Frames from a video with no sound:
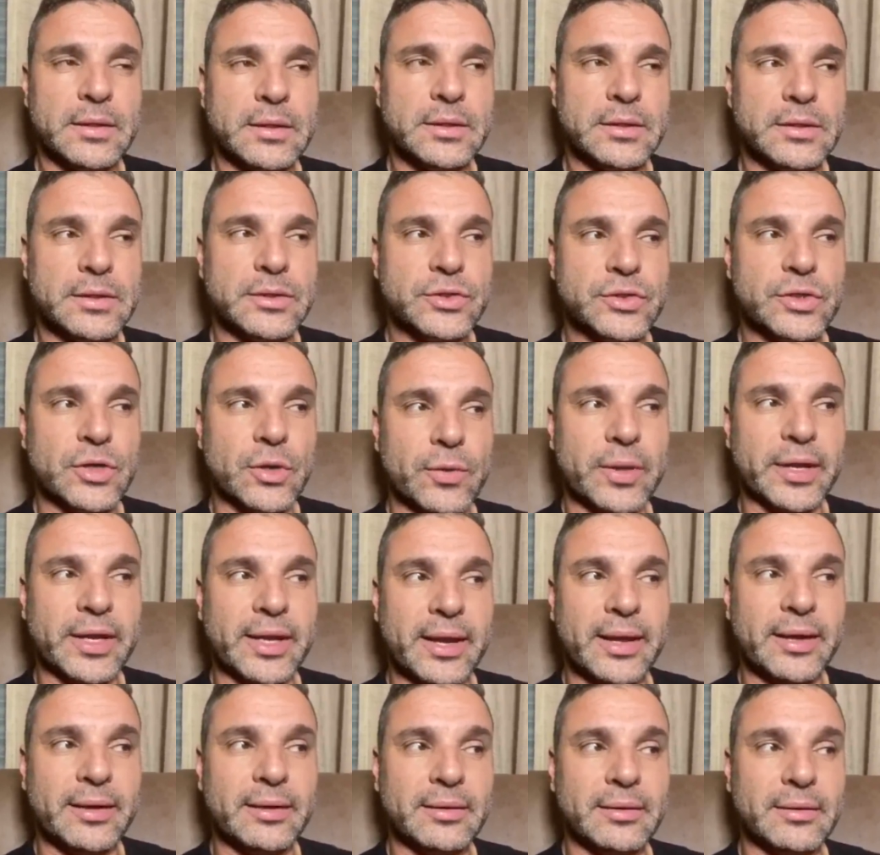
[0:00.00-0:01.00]
So
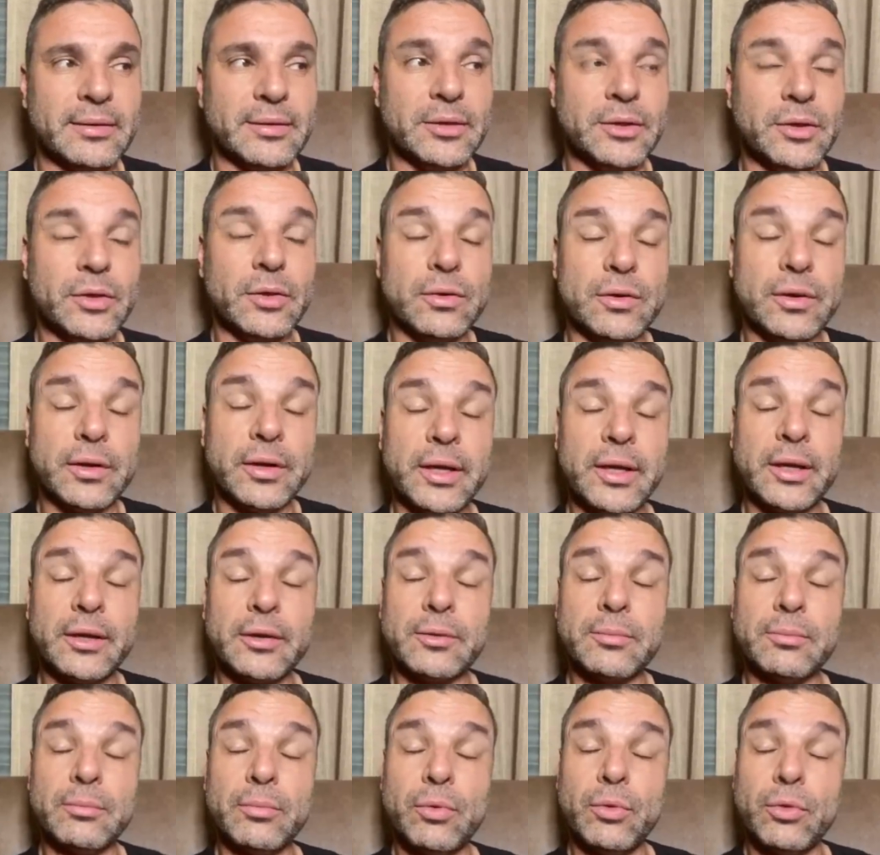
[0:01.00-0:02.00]
again, you're going to
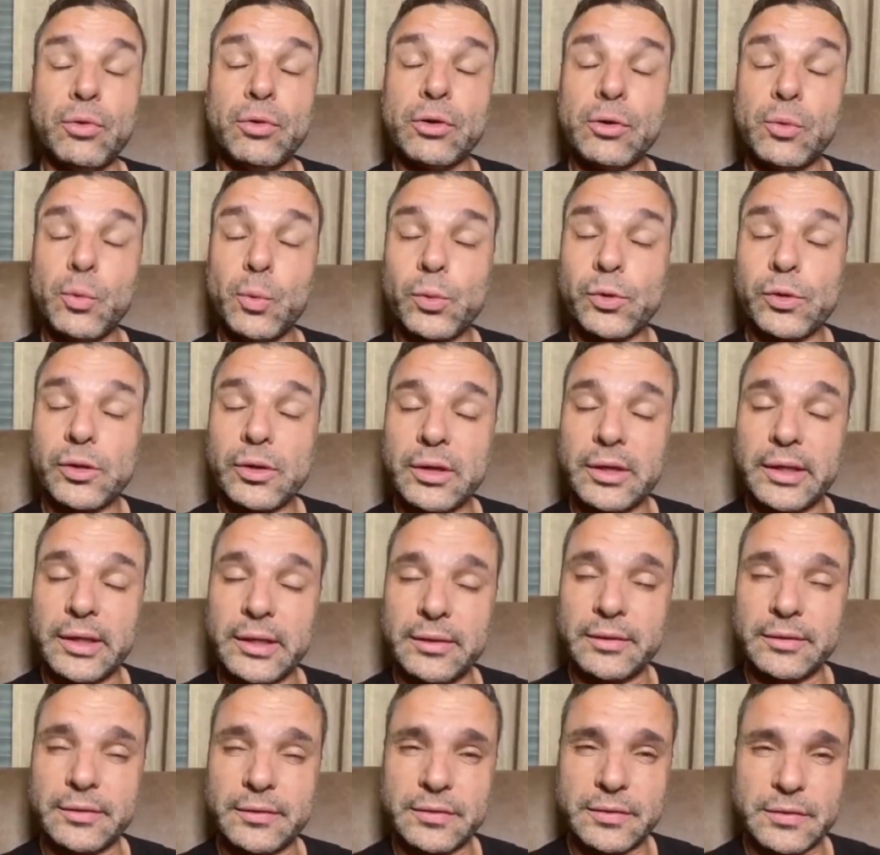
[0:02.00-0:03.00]
hear more world
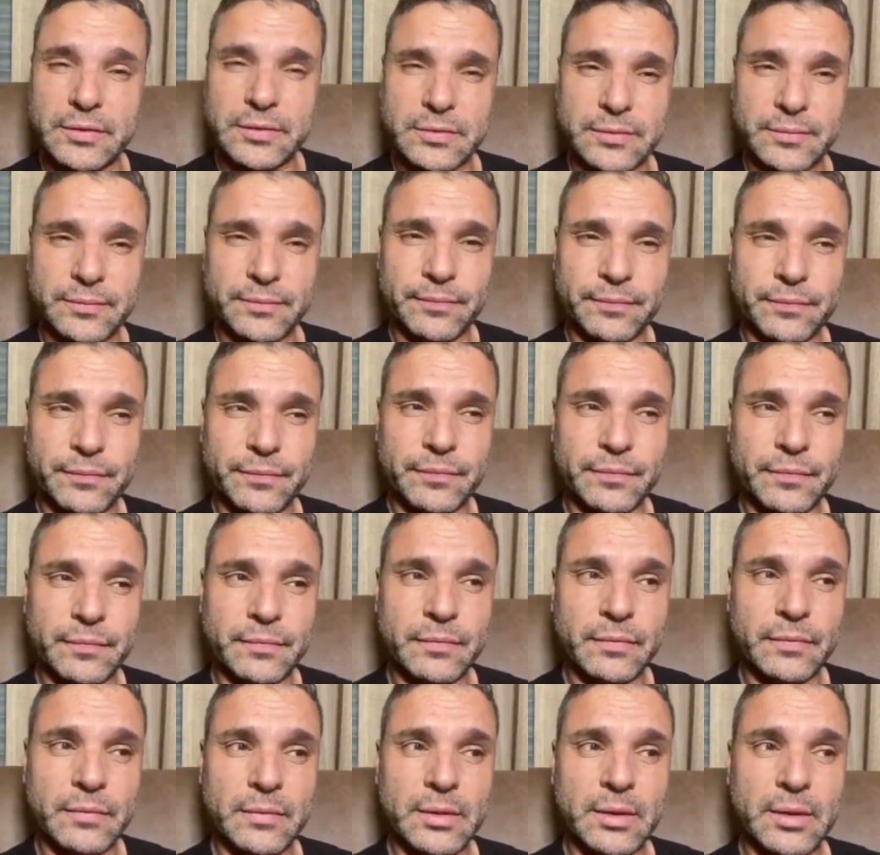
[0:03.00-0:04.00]
leaders,
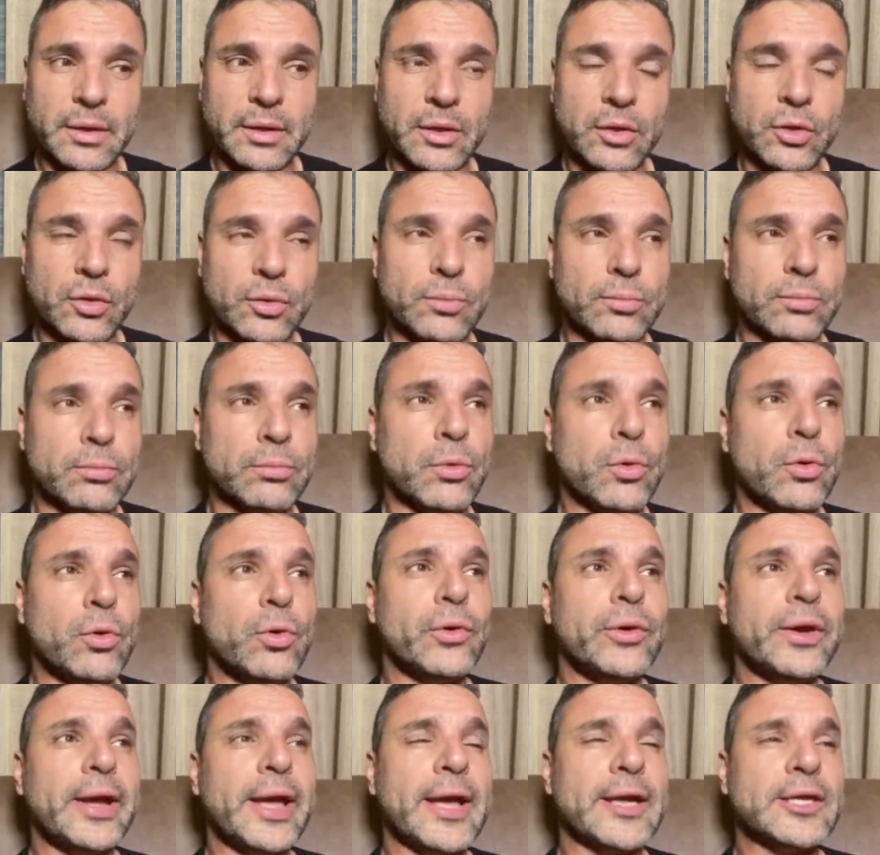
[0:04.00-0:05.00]

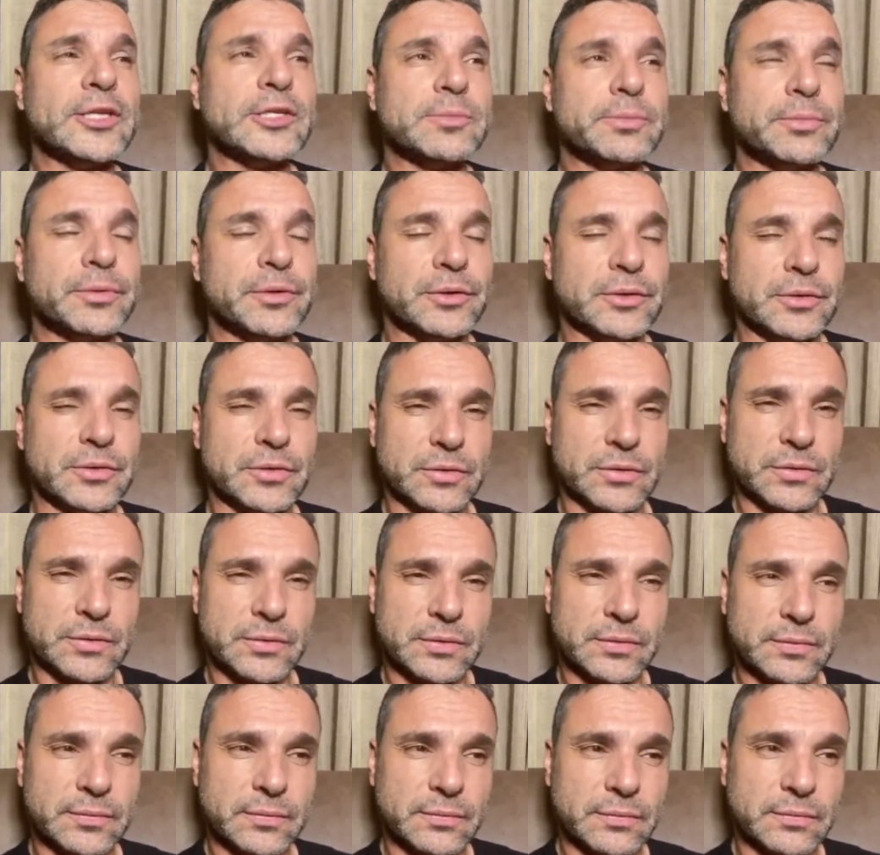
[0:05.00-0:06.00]
more
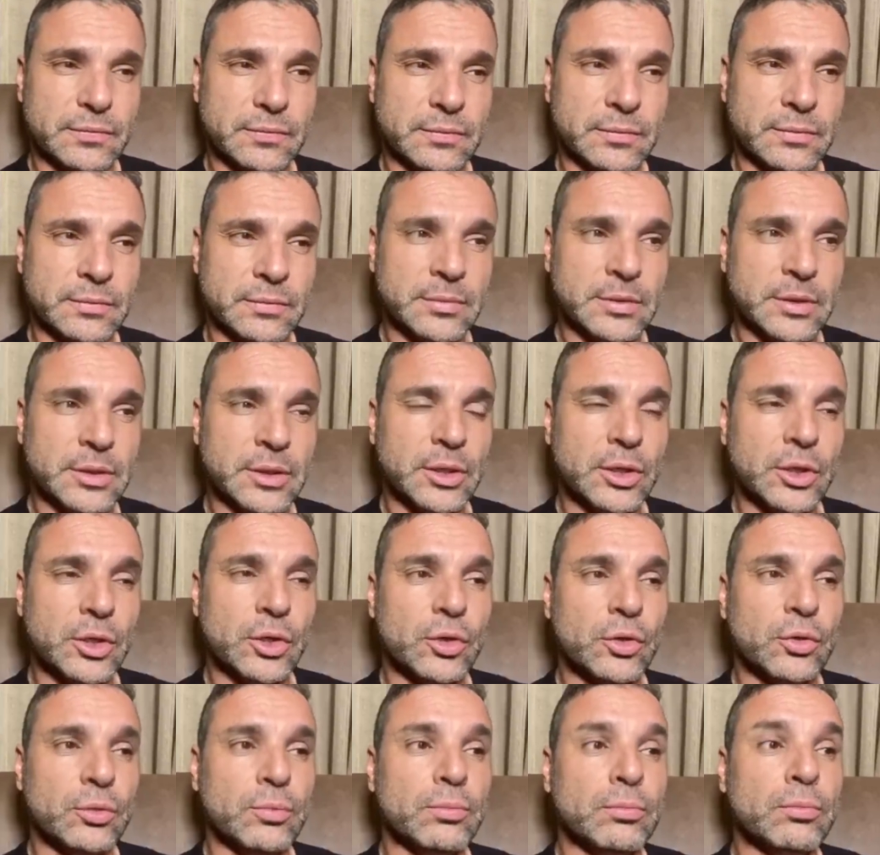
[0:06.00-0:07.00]
experts,
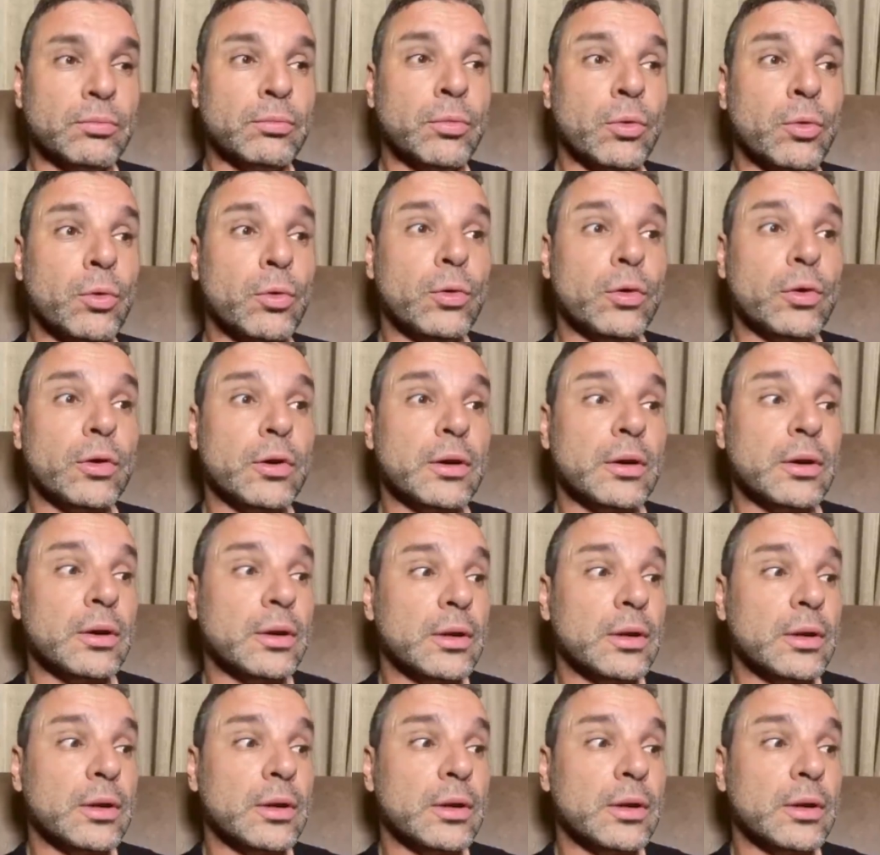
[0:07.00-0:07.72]
more,